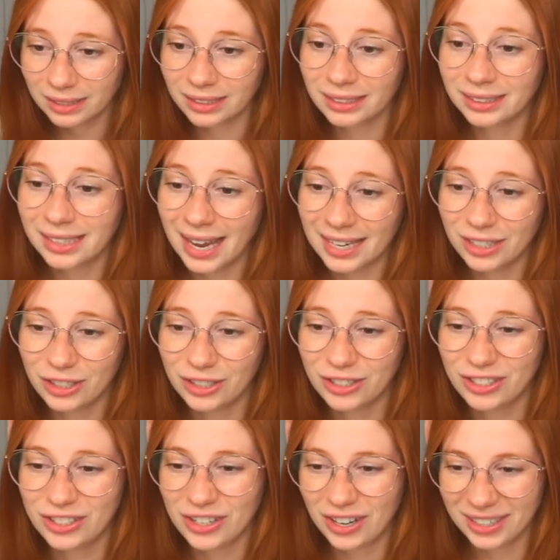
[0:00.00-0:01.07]

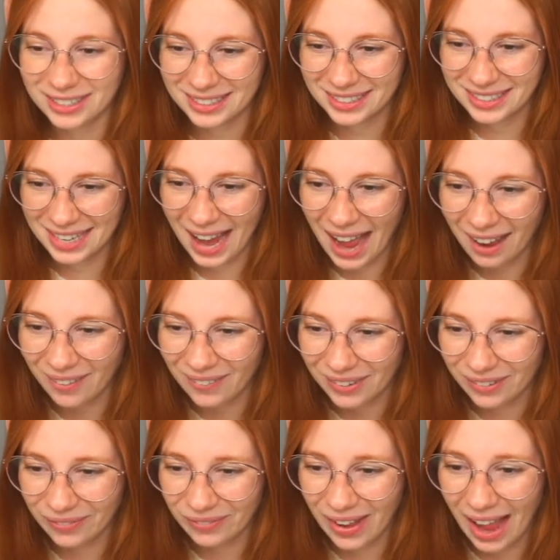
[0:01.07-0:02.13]
Legion Tower
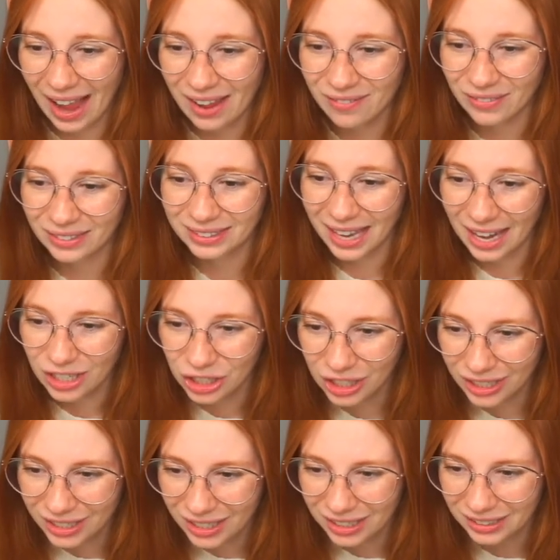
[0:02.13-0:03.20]
5 Legion.